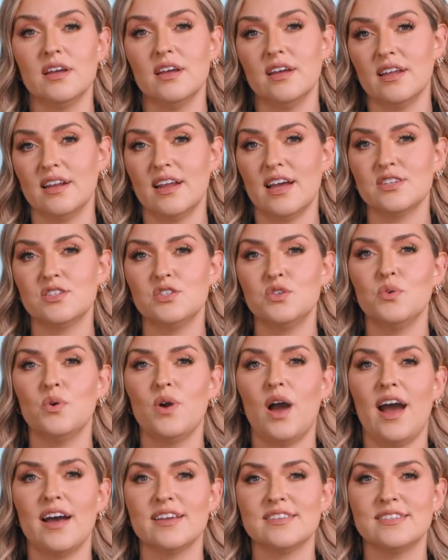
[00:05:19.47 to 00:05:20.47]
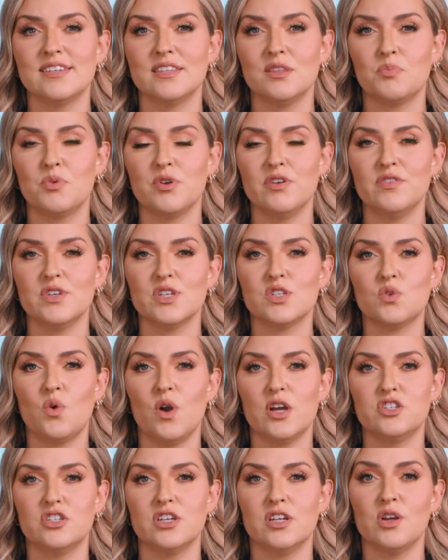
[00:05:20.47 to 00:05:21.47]
And as you asked in the previous
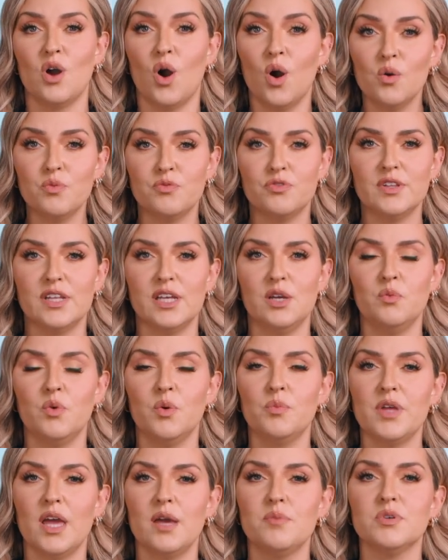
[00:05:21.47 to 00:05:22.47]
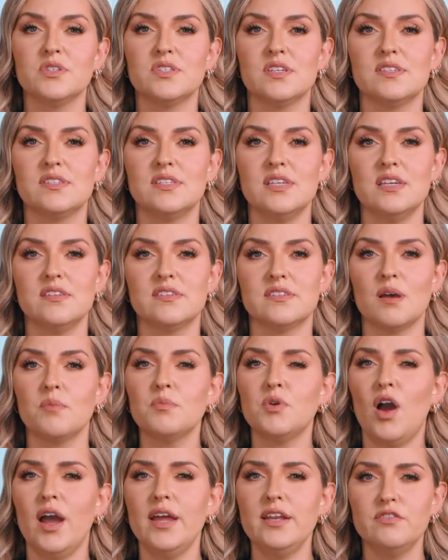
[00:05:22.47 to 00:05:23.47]
question, hopefully we'll be able to see
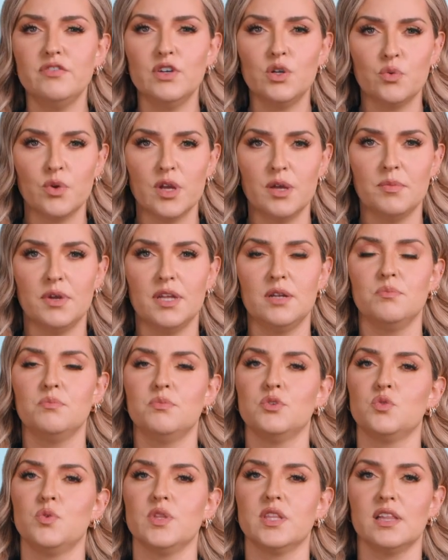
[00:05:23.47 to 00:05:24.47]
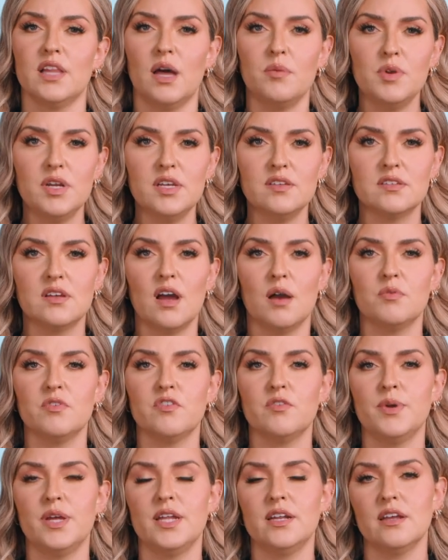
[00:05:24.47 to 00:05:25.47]
some kind of agreement between the Lebanese
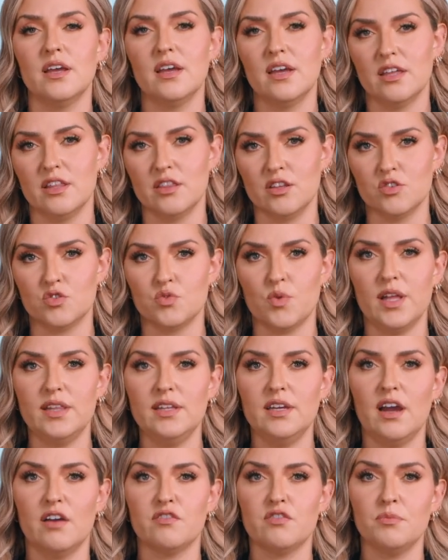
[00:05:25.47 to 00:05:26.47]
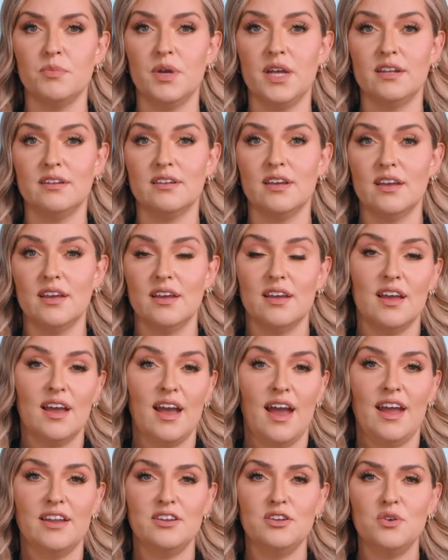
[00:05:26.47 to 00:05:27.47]
government and the Israeli government.
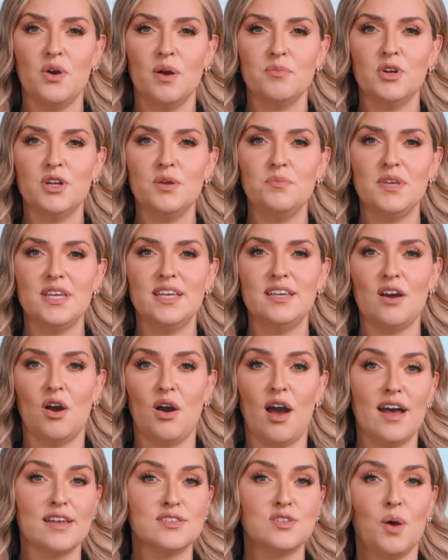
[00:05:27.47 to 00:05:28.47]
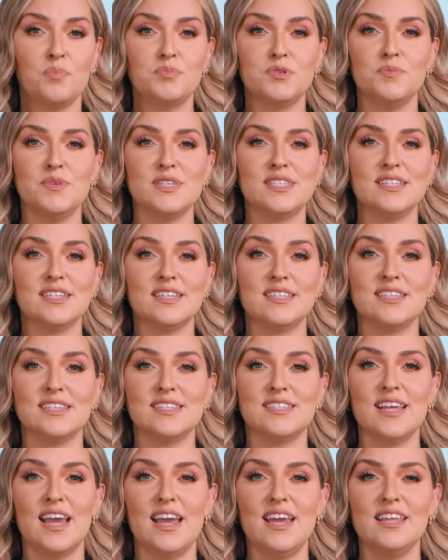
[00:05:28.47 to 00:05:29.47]
And I'm going to be as optimistic to
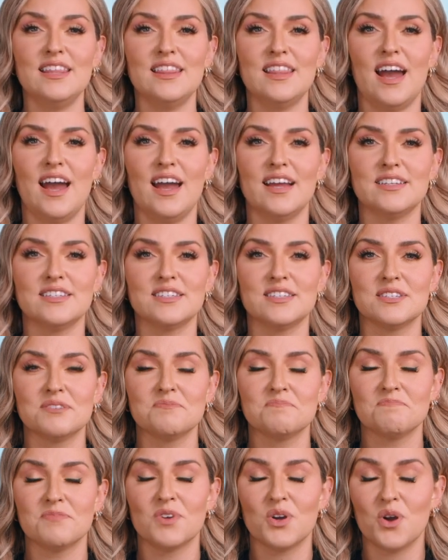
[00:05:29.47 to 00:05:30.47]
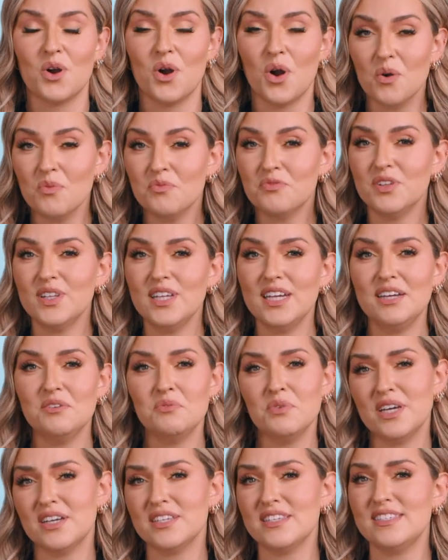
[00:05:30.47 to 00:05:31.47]
say that hopefully
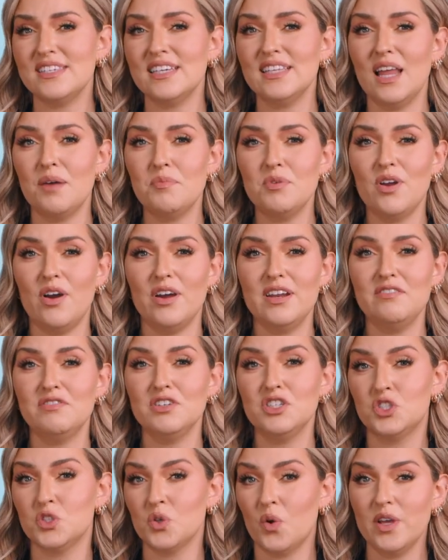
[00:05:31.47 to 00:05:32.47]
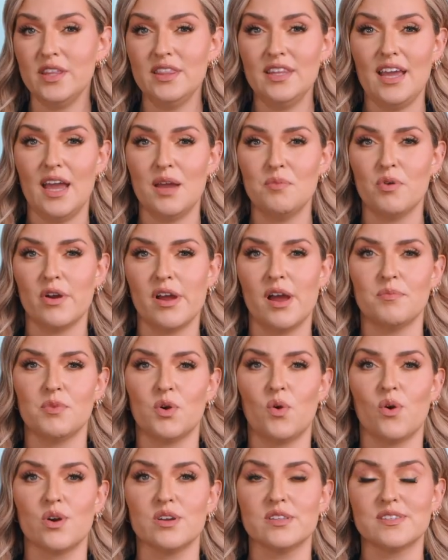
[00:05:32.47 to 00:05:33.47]
we could see Lebanon even join the Abraham
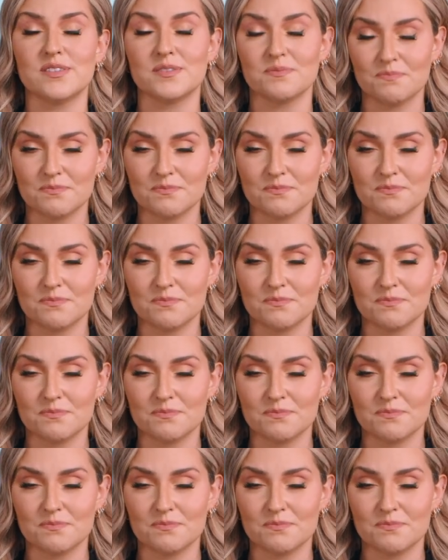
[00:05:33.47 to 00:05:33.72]
Accords.